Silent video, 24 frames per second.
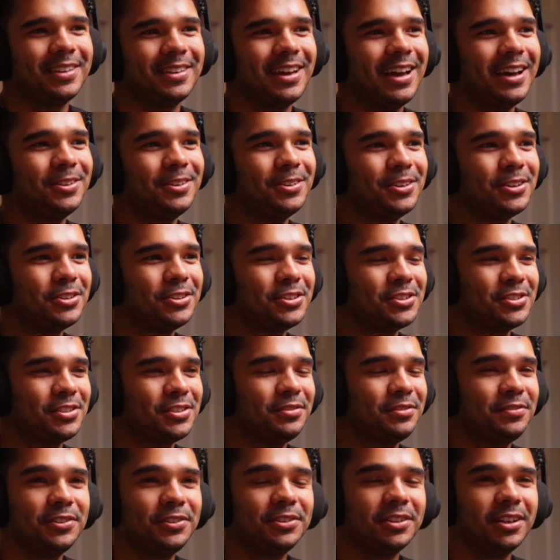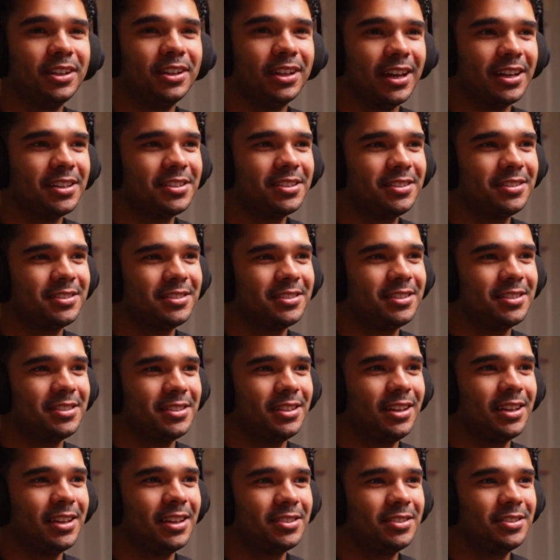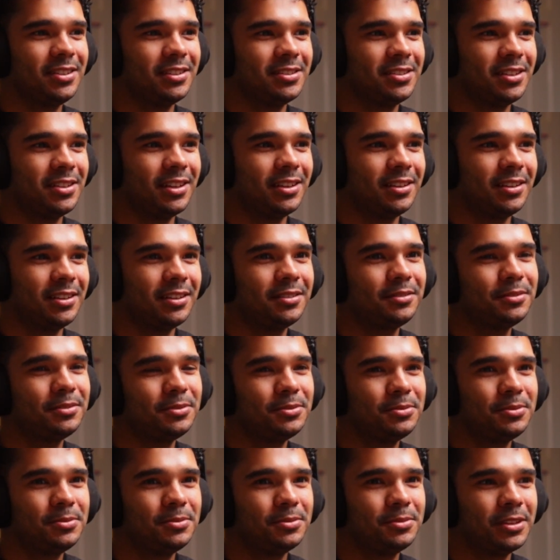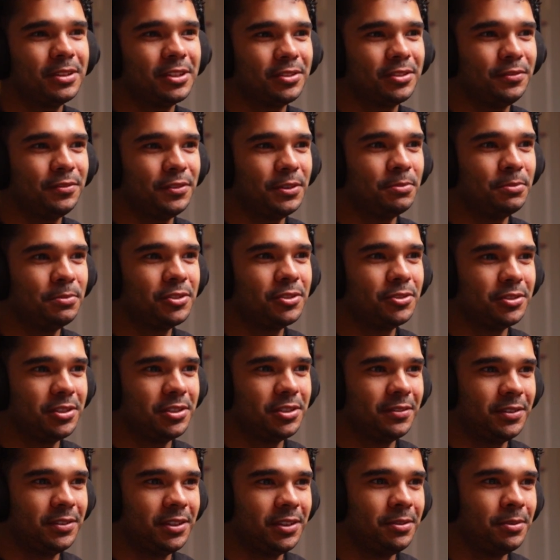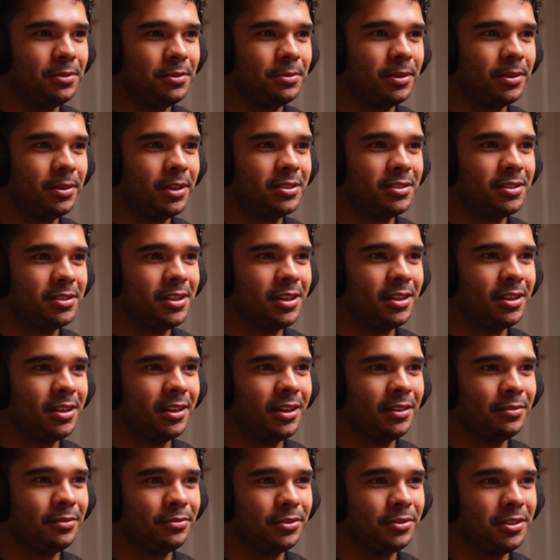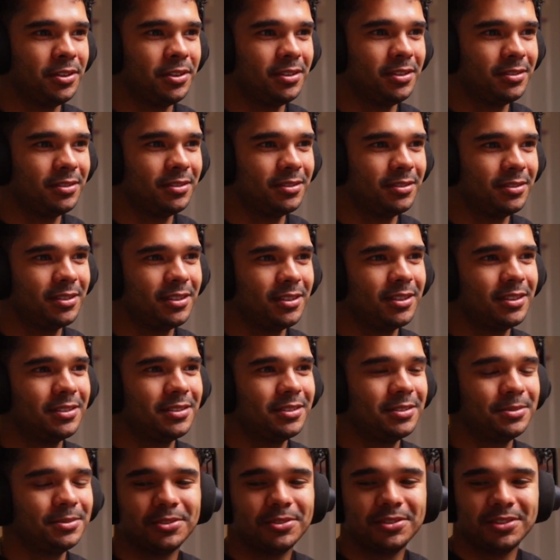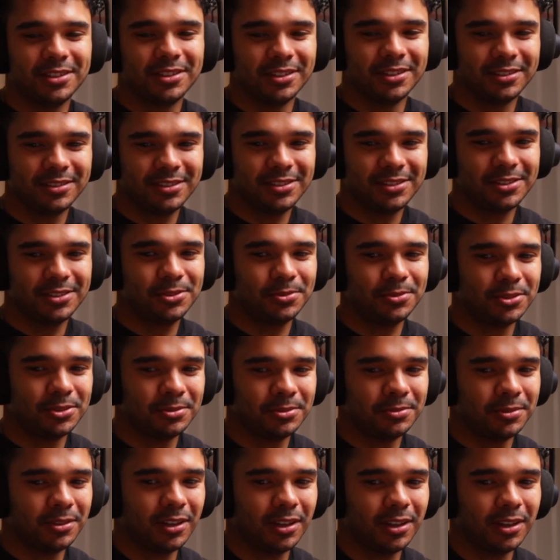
long does the filter last? Does it last? Is it like last a few months, or do you have to keep replacing it like every? What's the situation with that?